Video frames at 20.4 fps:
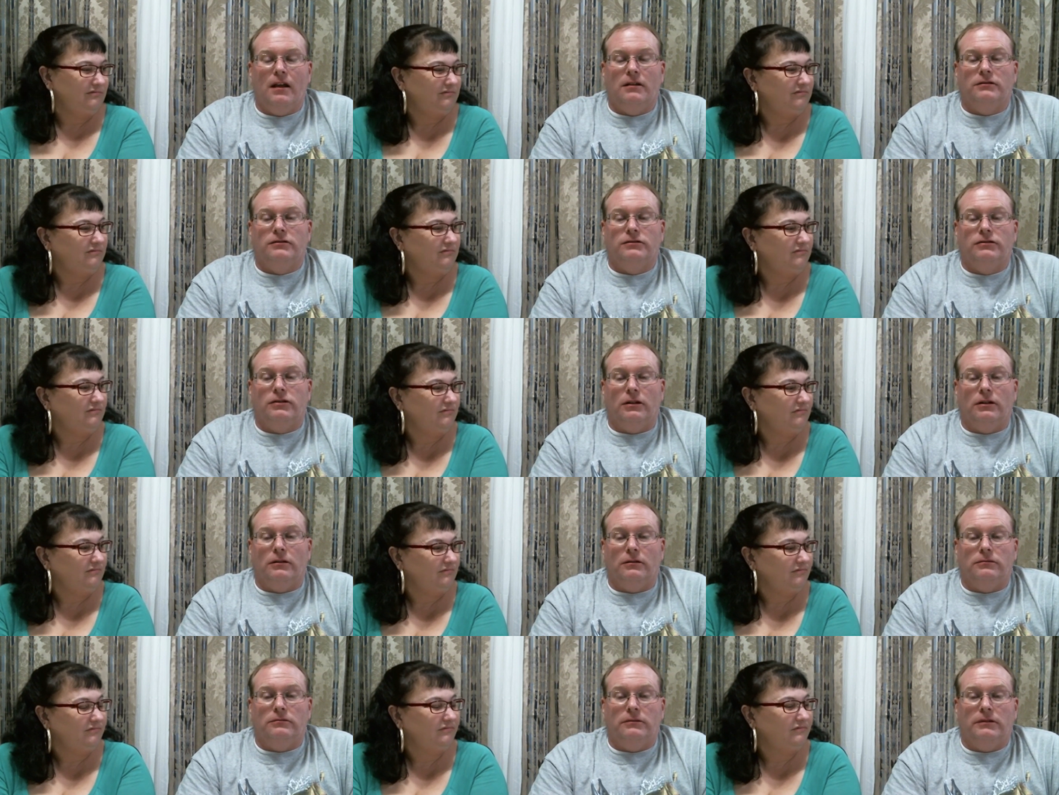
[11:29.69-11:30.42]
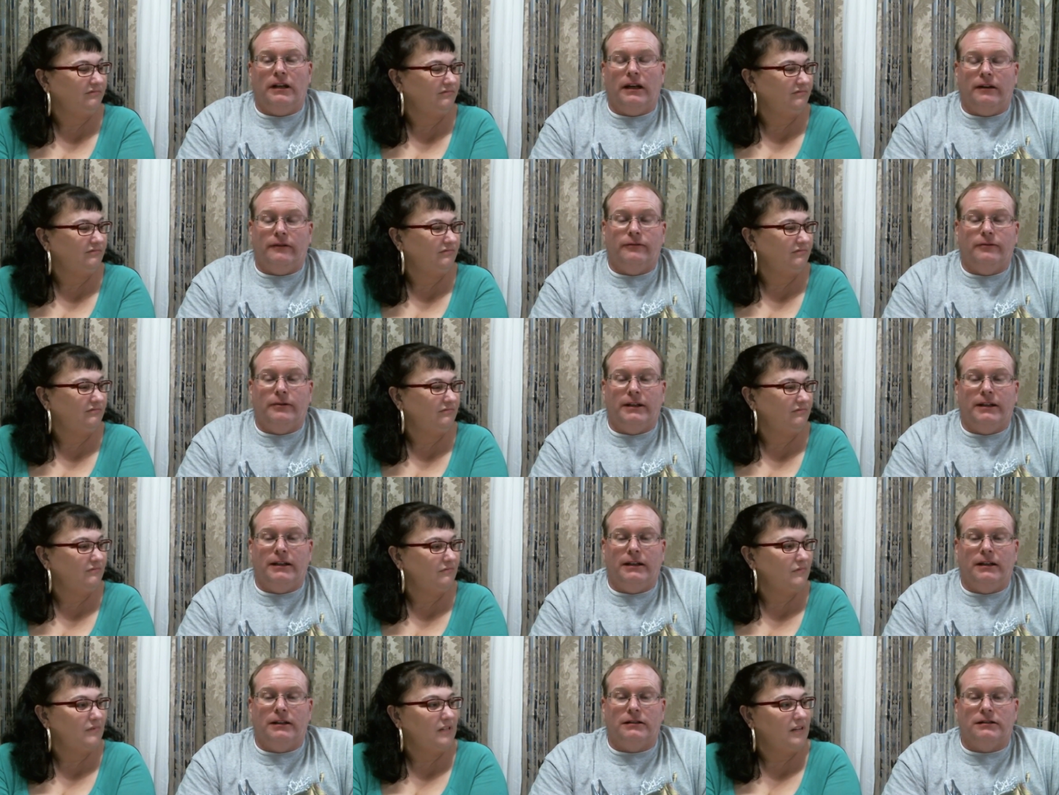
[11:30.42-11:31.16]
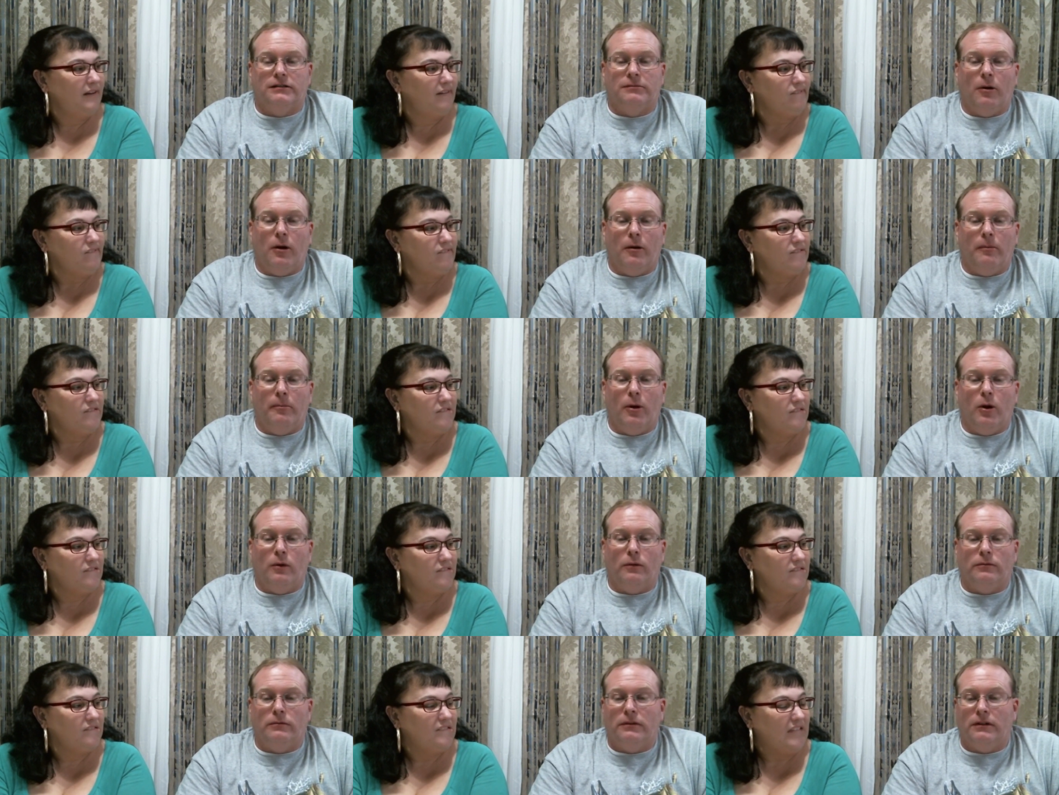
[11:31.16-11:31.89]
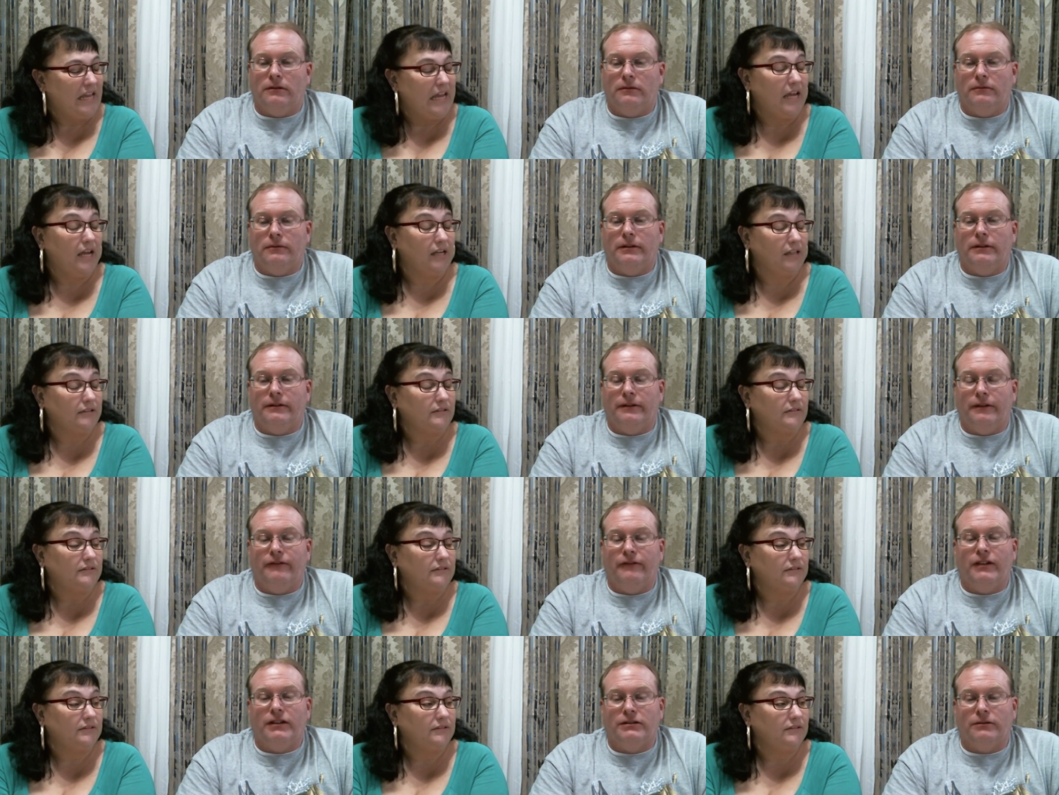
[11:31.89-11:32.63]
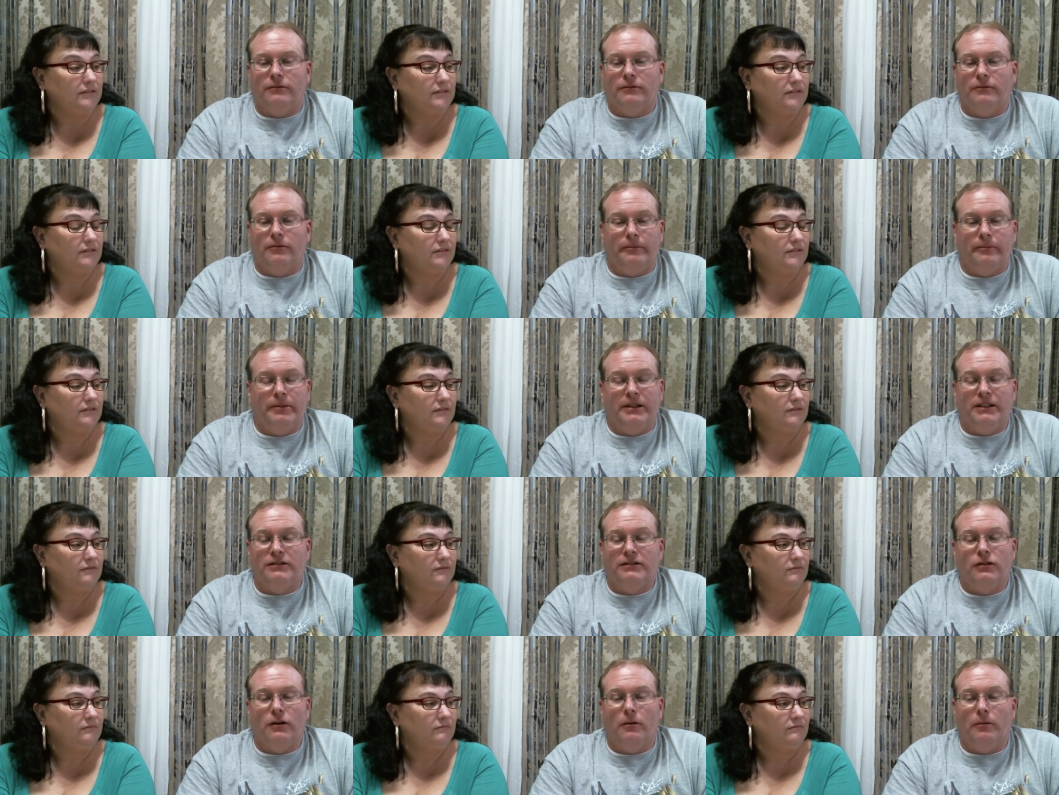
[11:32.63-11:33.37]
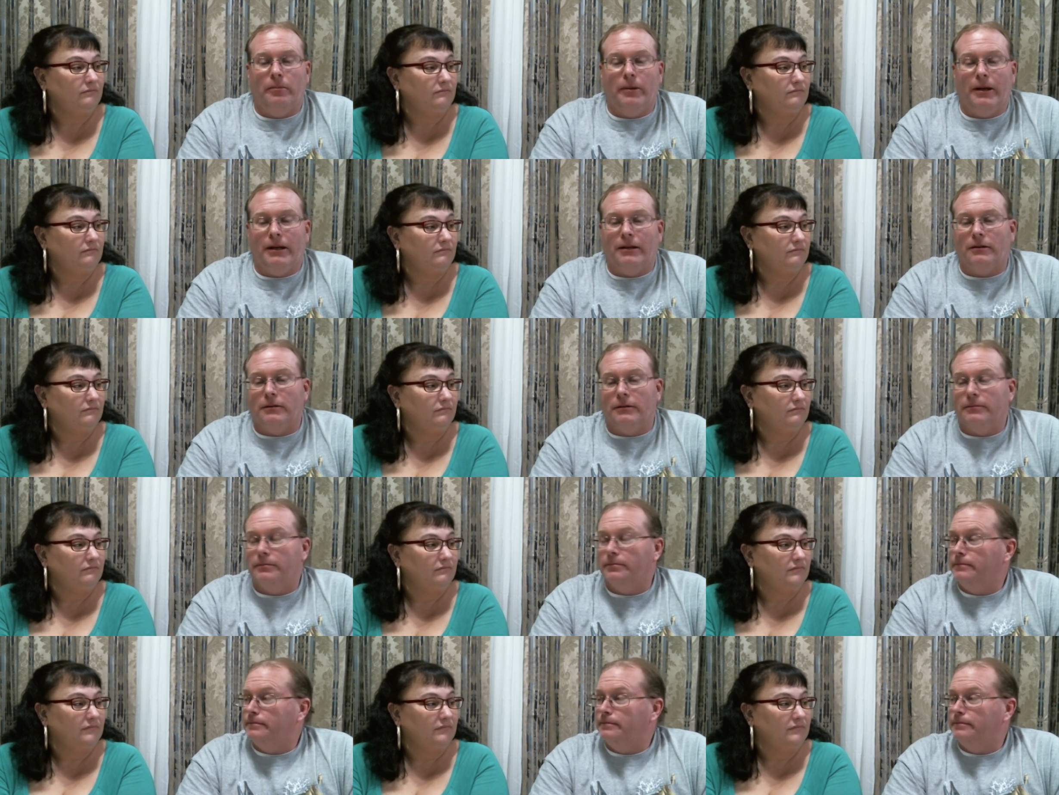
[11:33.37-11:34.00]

Speaker 1: So yeah, if we could get a small boat, with the fishing would be so better.